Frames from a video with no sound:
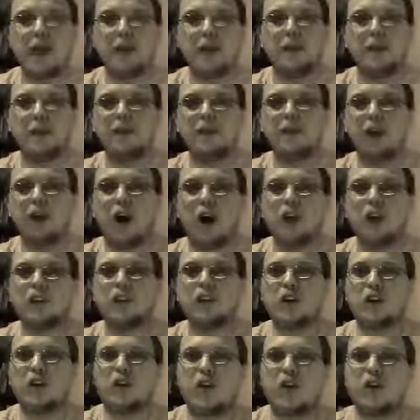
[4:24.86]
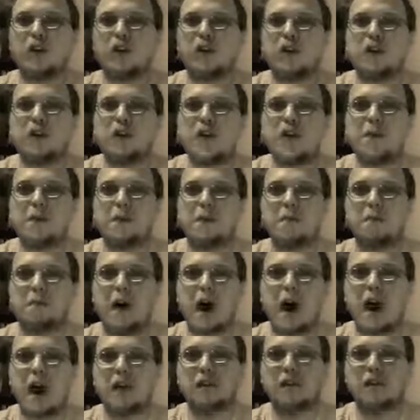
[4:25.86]
This is also critical to keep in
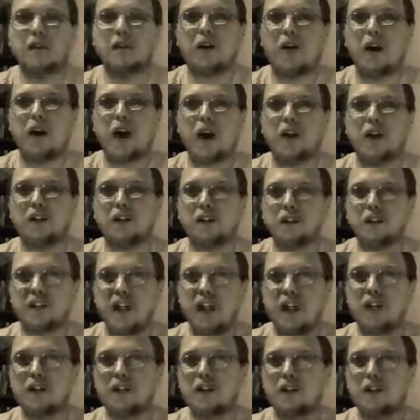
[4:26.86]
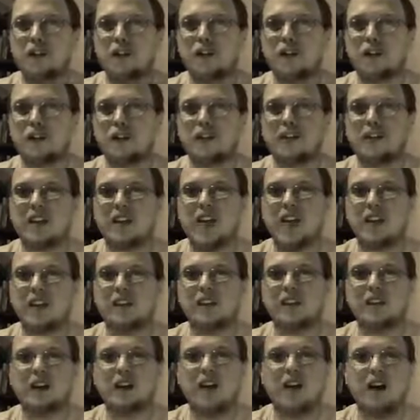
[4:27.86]
mind for our second focus
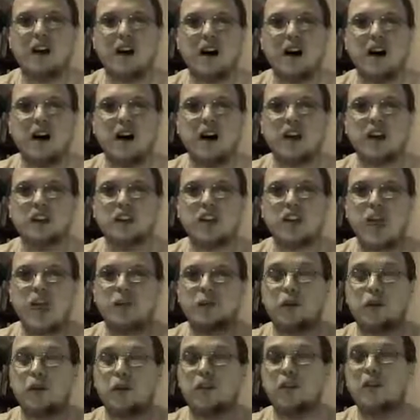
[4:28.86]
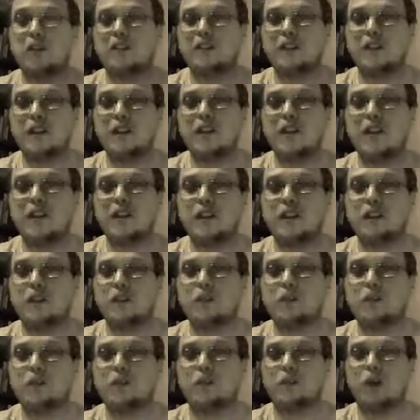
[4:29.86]
text, chapter 13, that
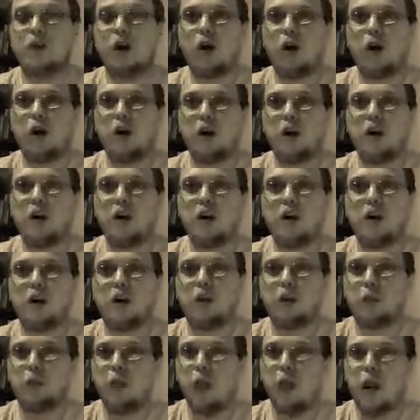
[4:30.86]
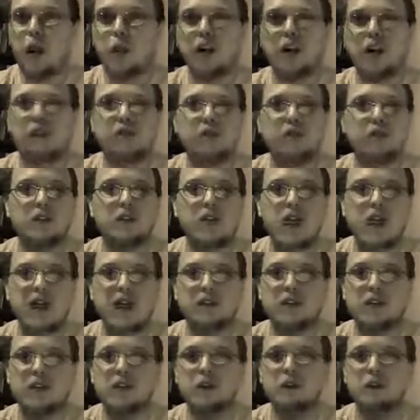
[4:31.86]
Paul, where Paul gets
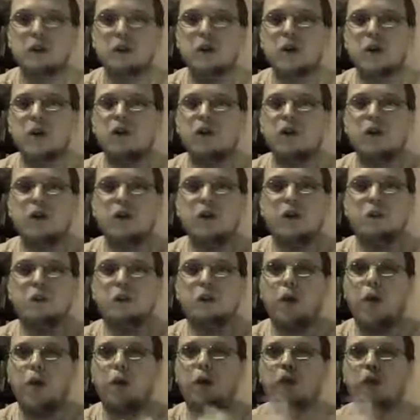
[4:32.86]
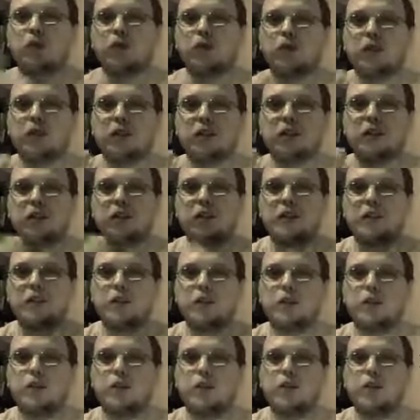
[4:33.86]
has this beautiful poetry,
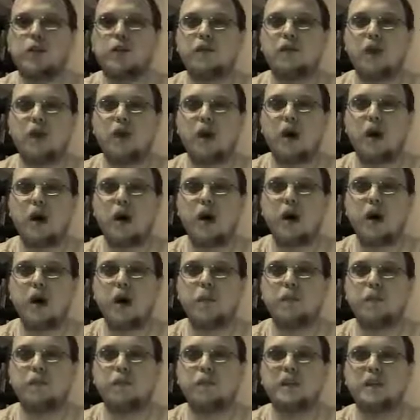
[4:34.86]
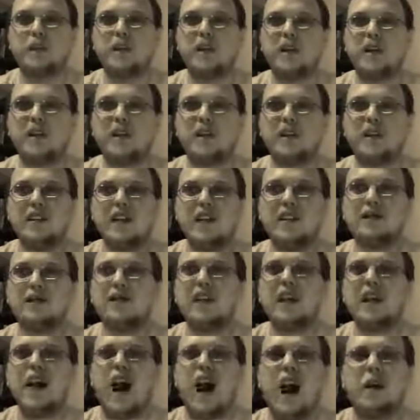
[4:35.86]
this beautiful
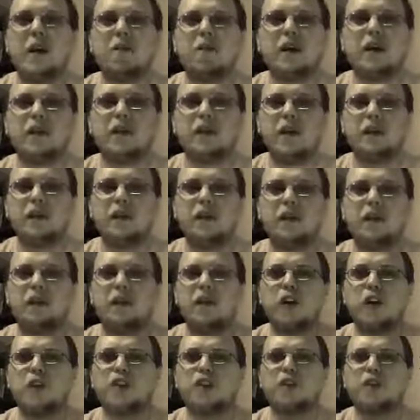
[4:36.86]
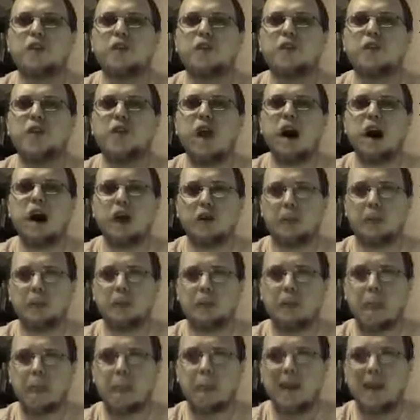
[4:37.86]
lifting up of the virtue of love.